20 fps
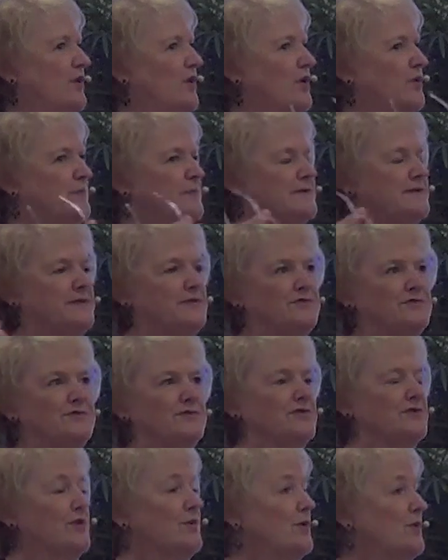opens you
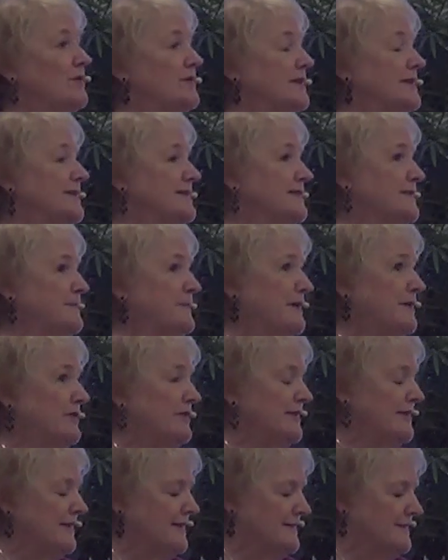to the whole
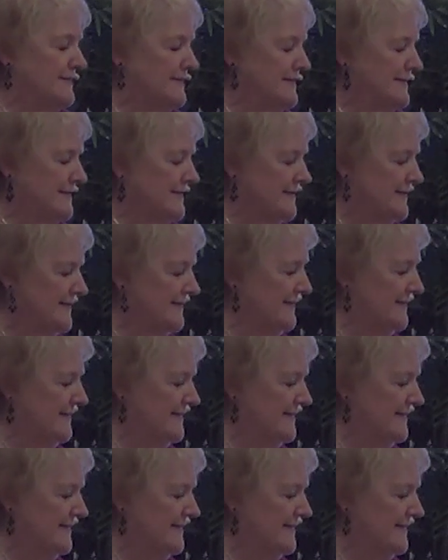experience.